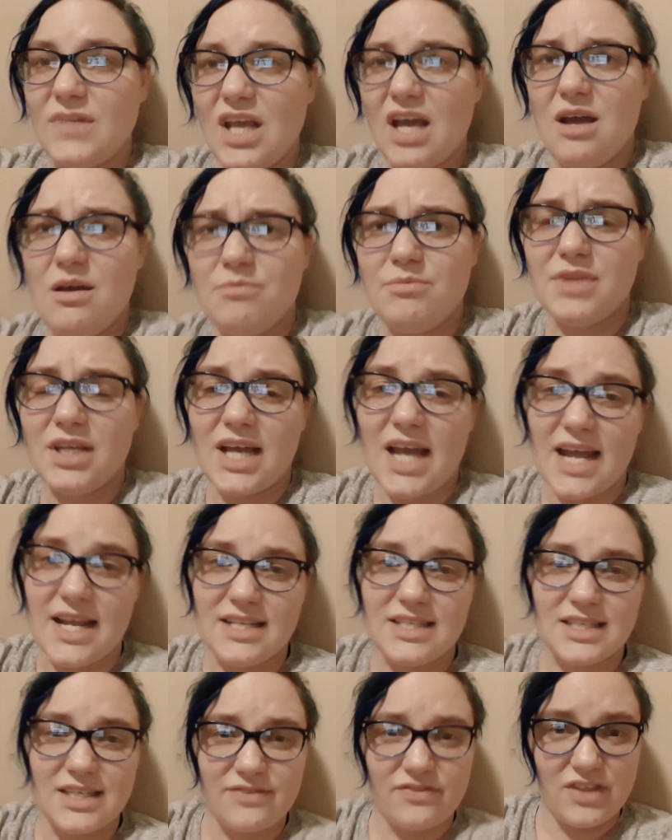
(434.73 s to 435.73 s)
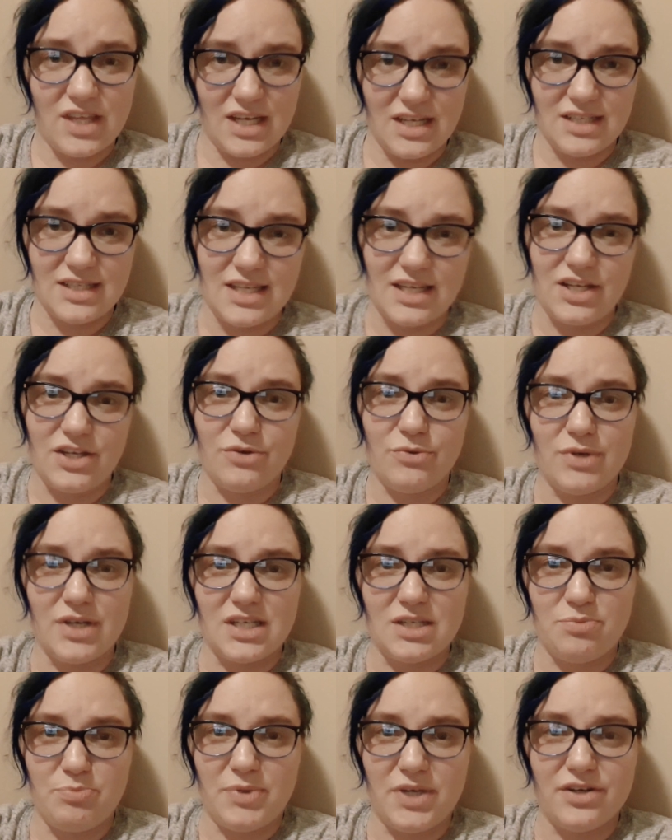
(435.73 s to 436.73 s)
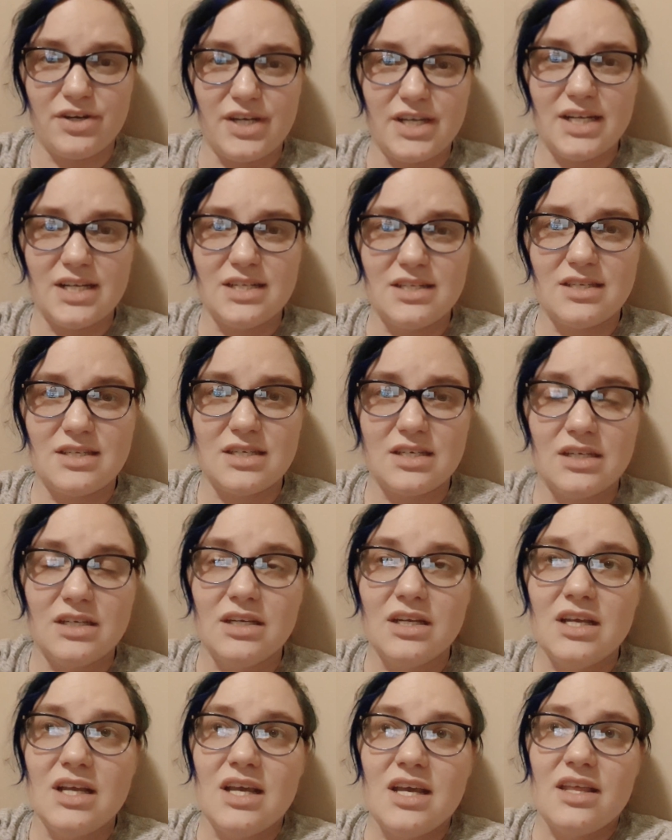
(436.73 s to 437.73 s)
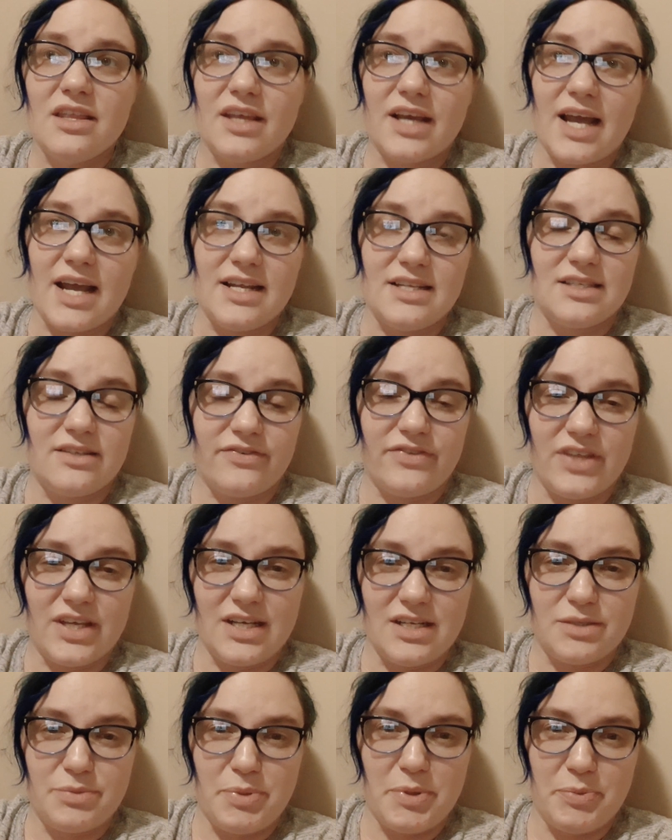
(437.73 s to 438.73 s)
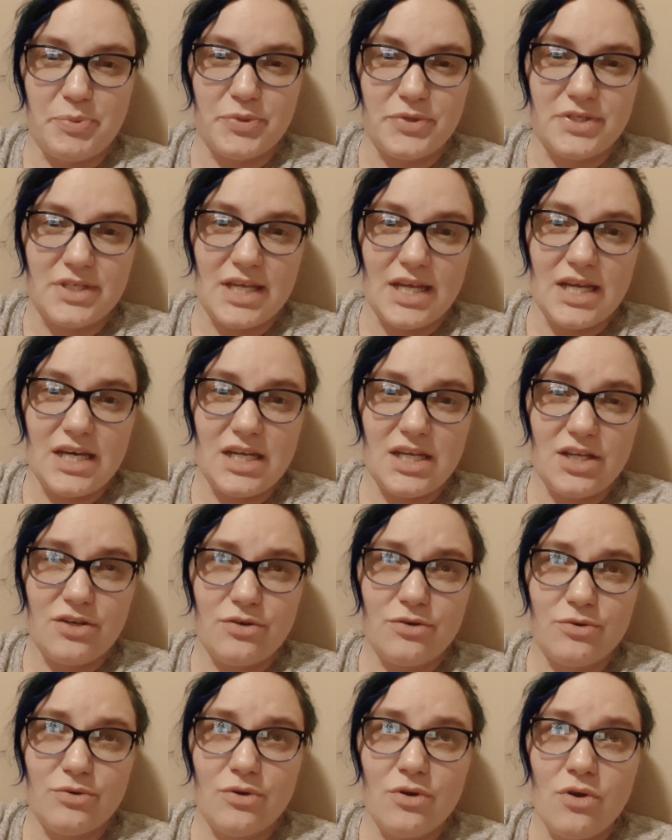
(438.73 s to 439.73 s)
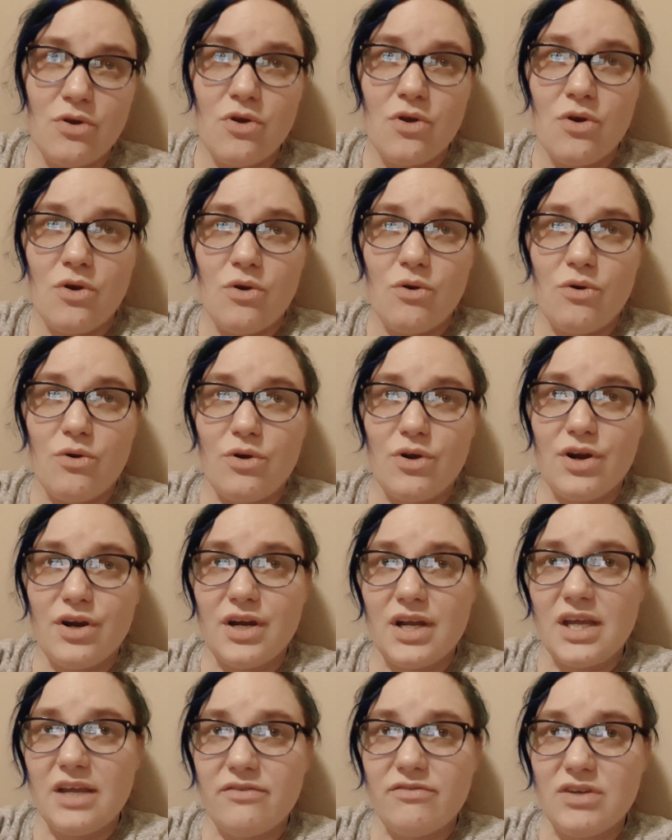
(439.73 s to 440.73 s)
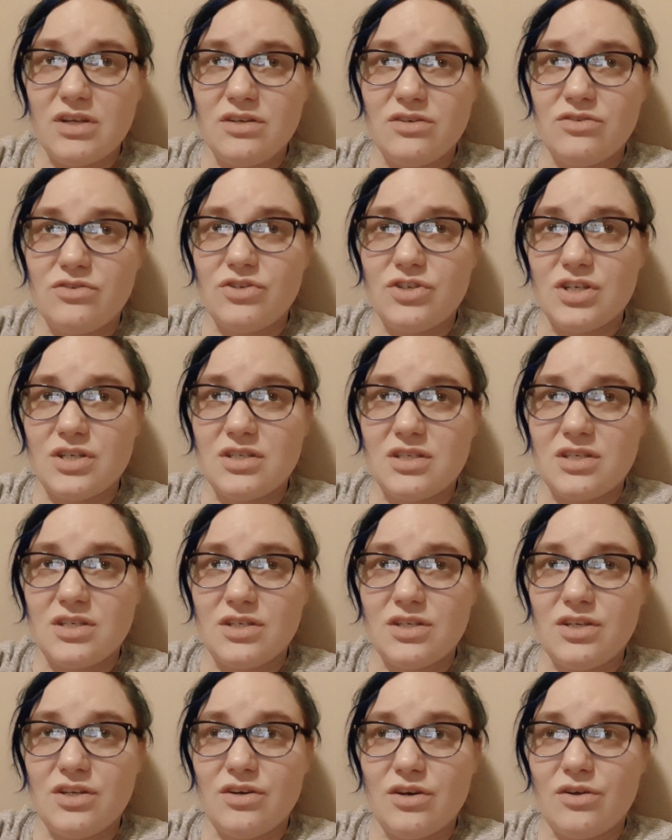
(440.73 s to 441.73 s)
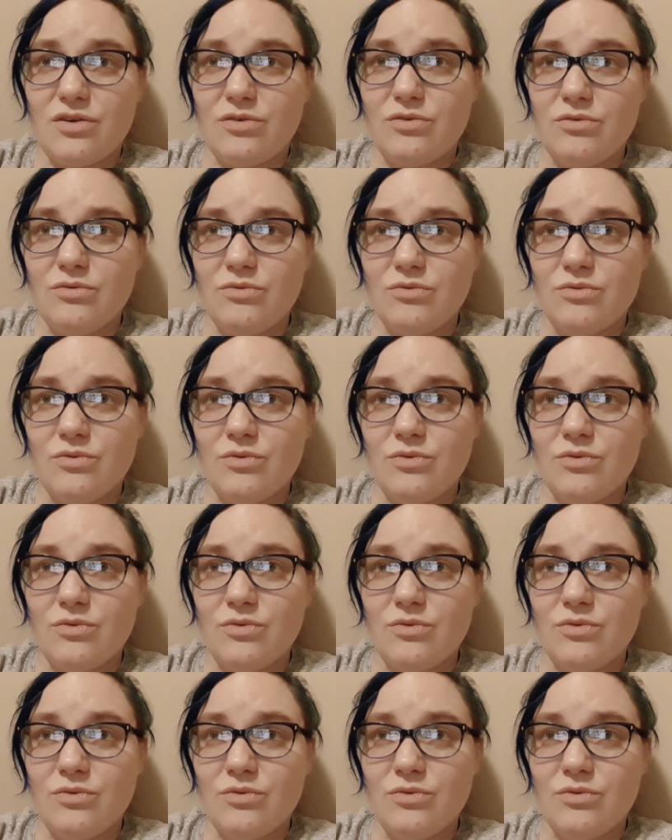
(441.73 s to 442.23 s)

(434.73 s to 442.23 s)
The kinds of things that you experienced, the kinds of things people say to you, or even just, you know,